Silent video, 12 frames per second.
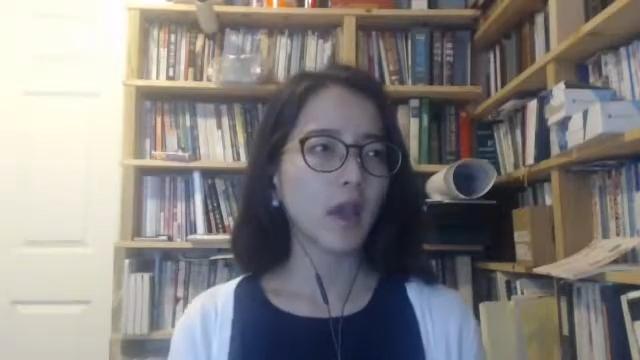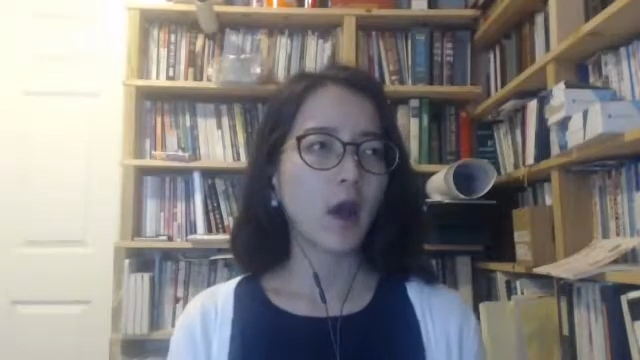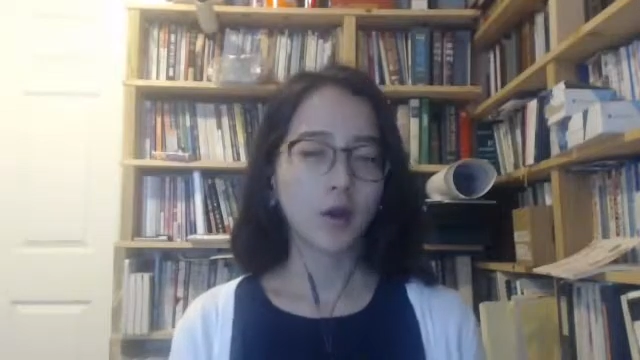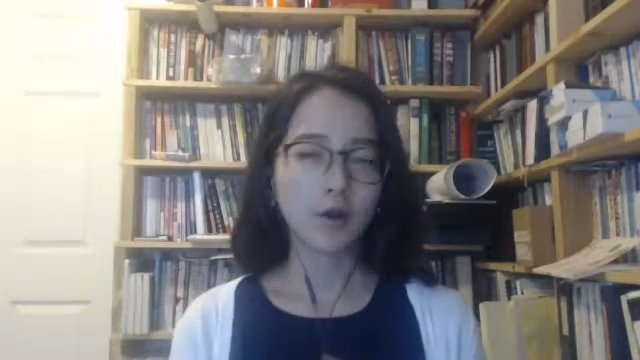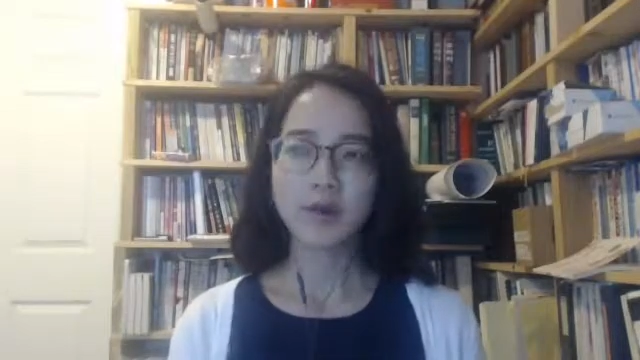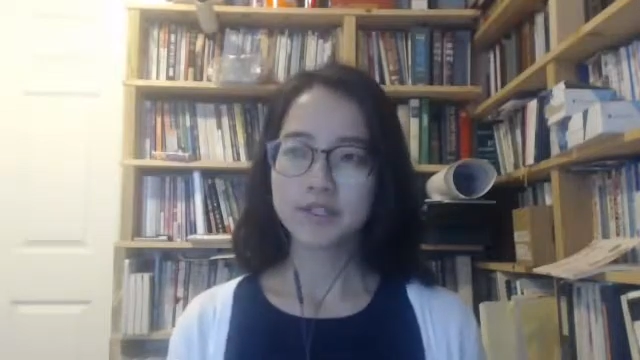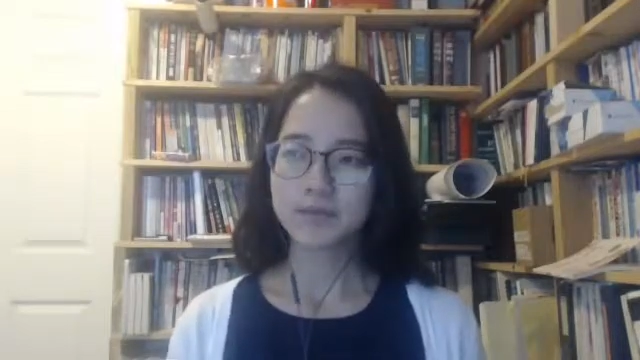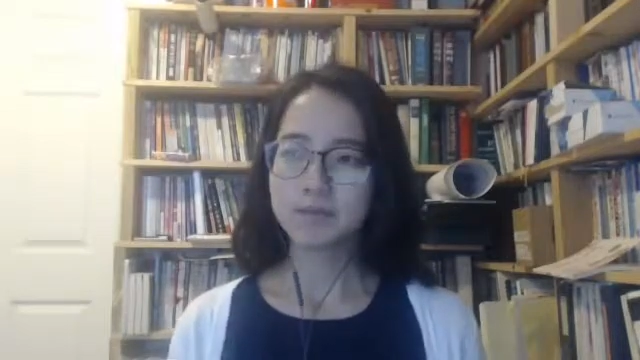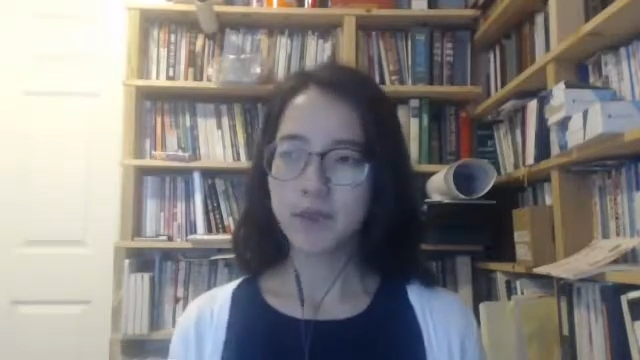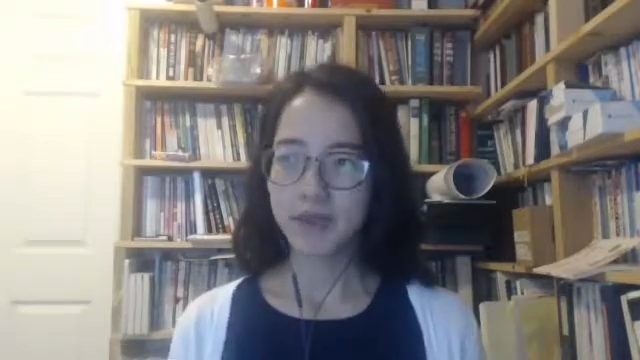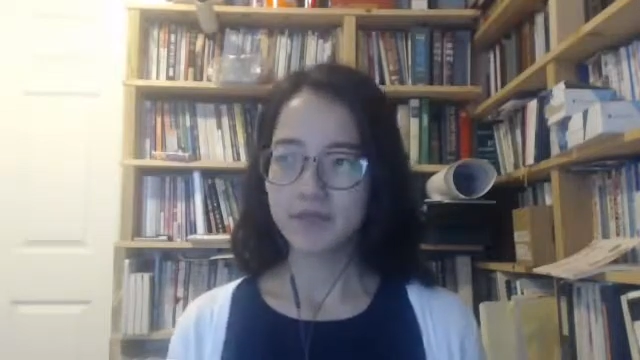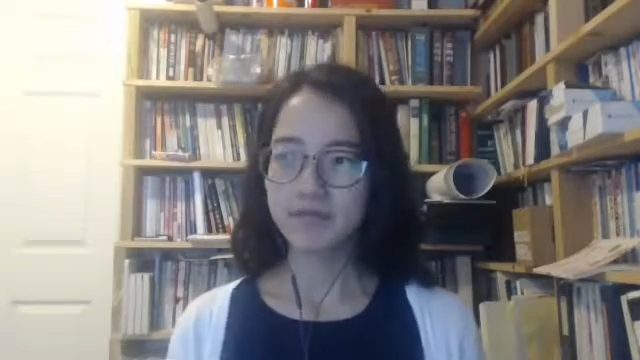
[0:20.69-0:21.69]
are going to
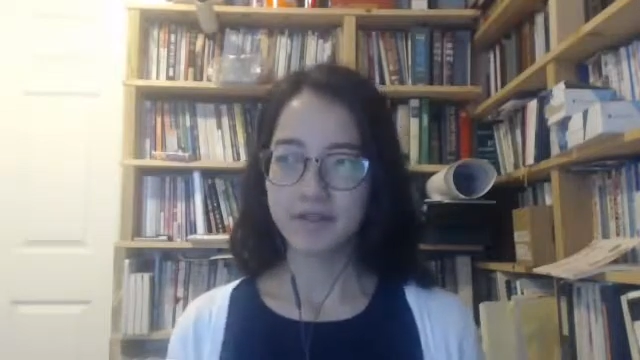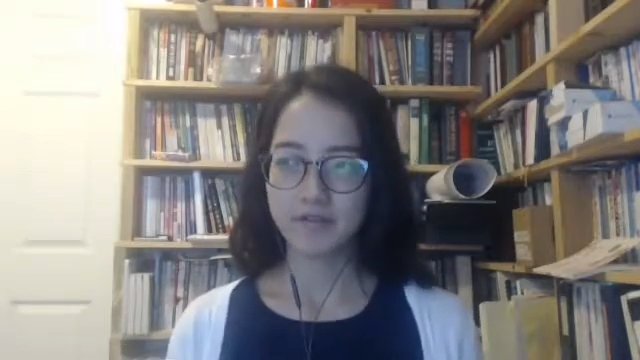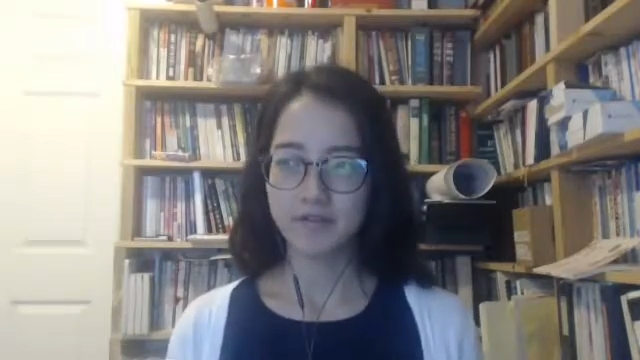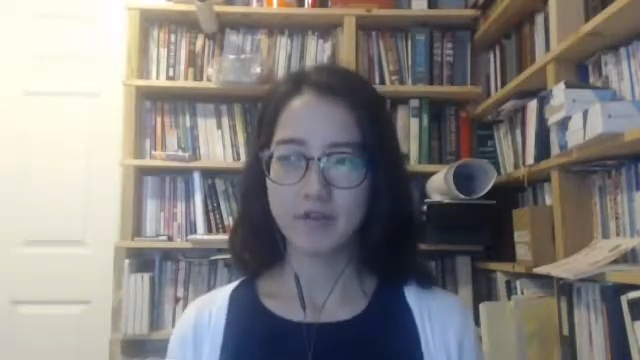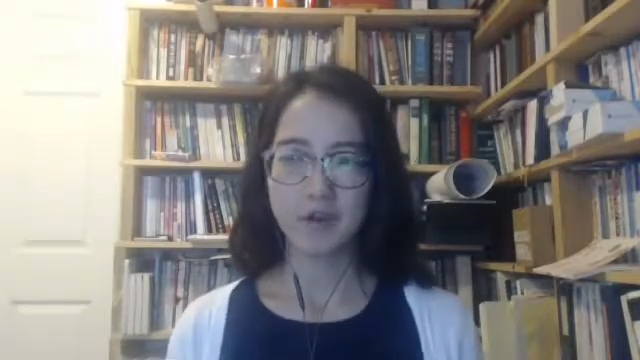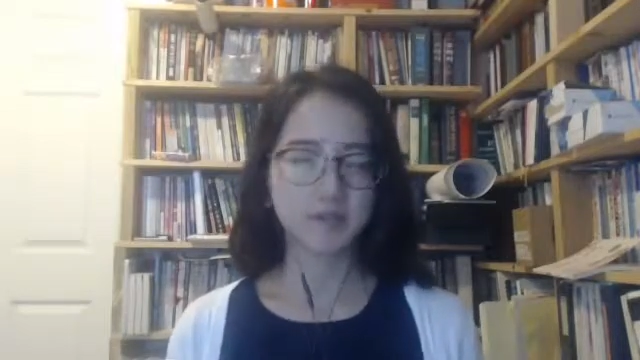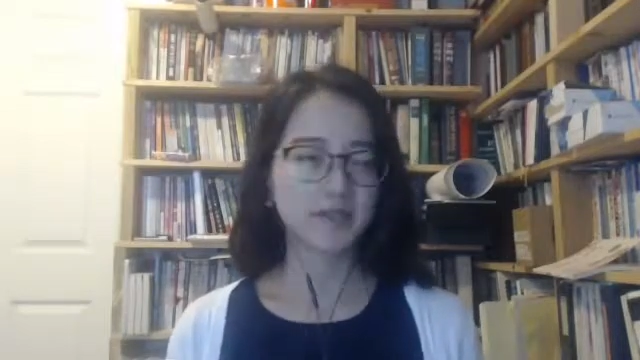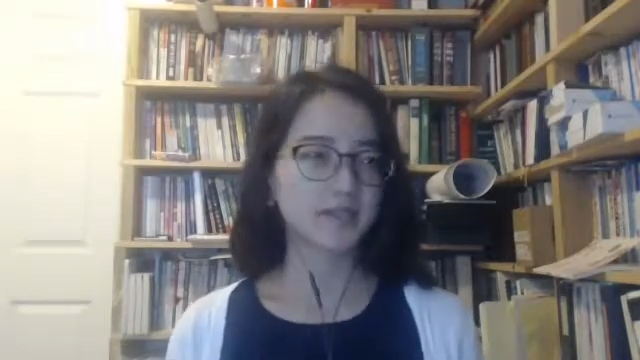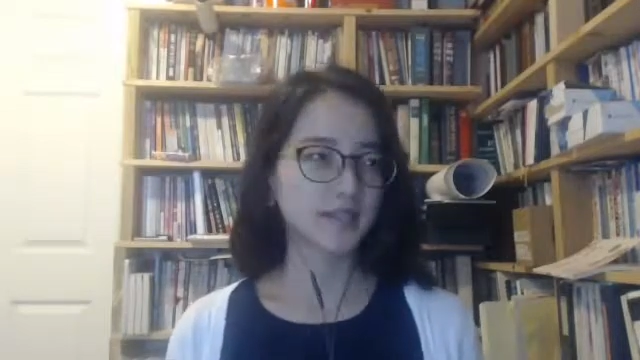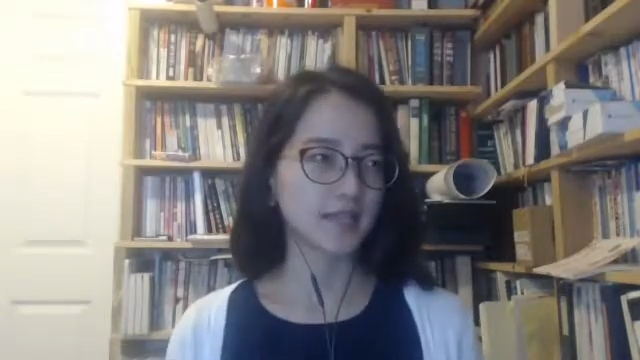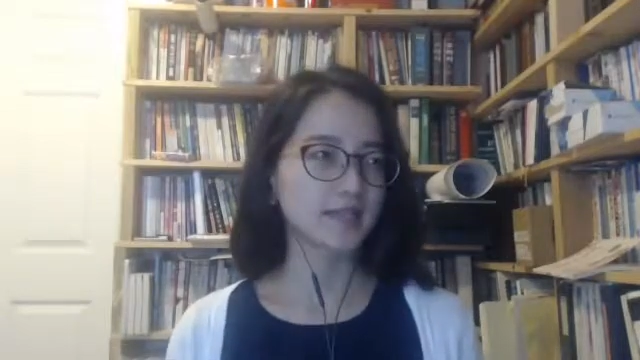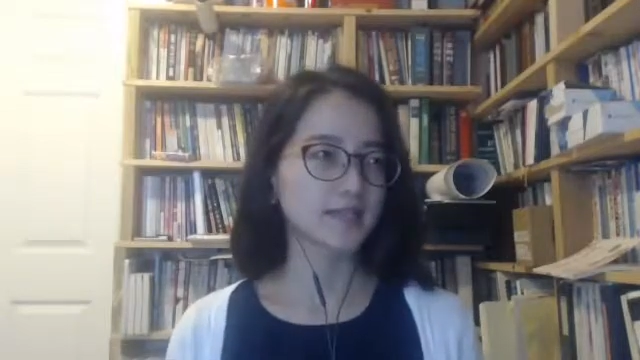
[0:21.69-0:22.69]
benefit from this
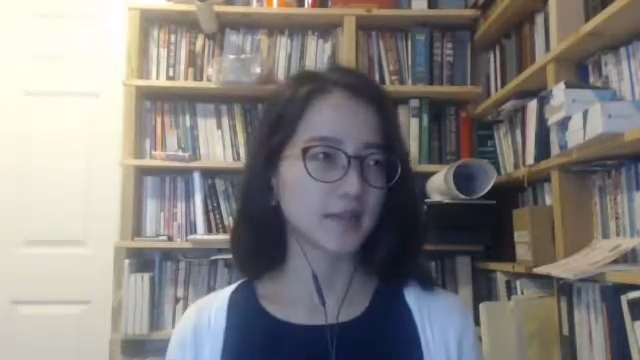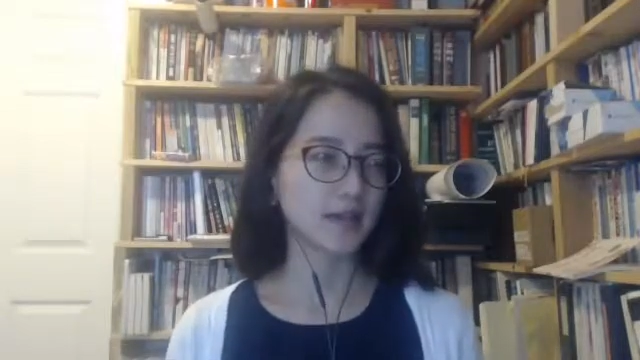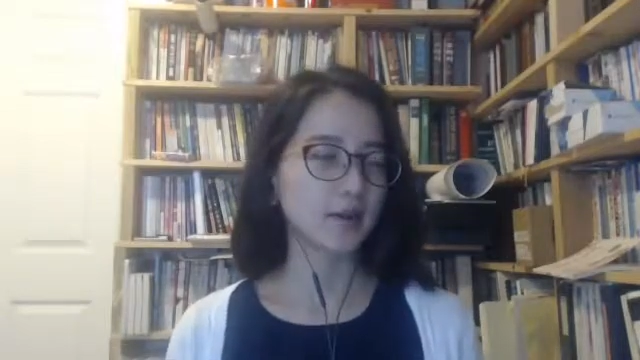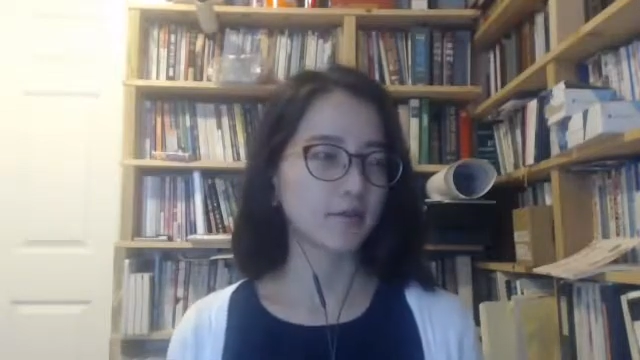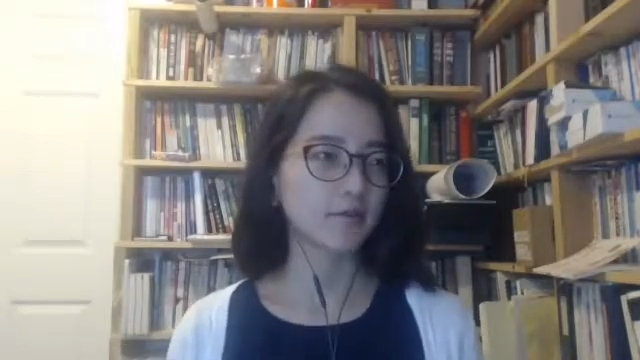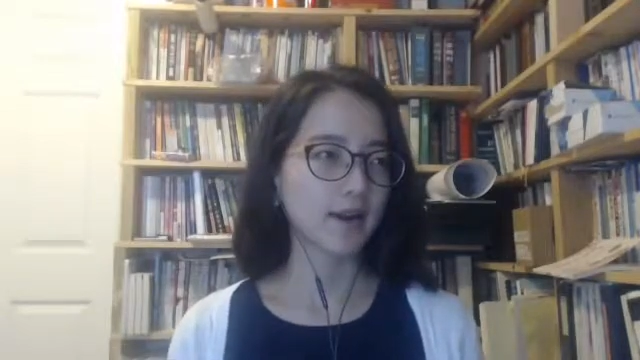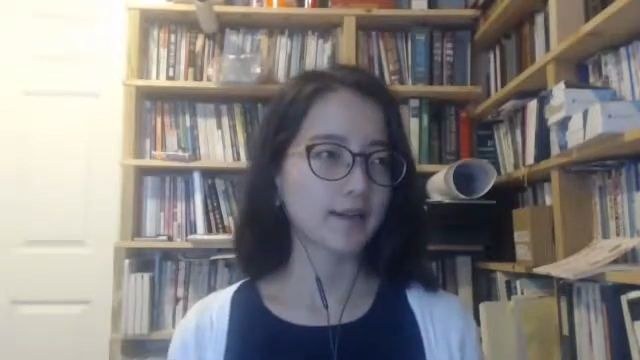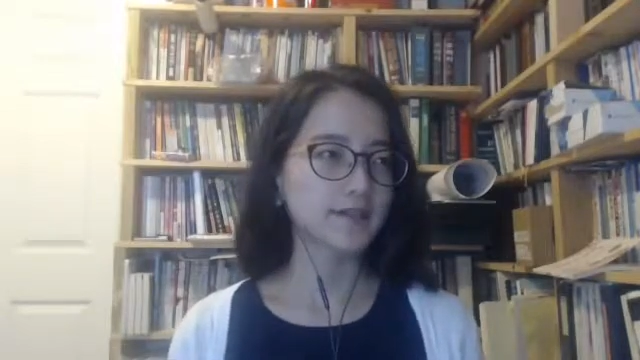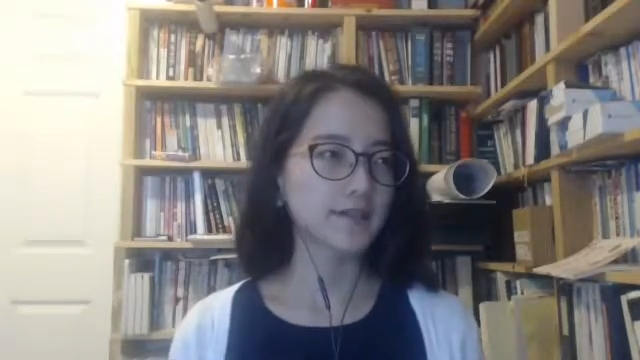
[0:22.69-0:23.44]
lesson, all right?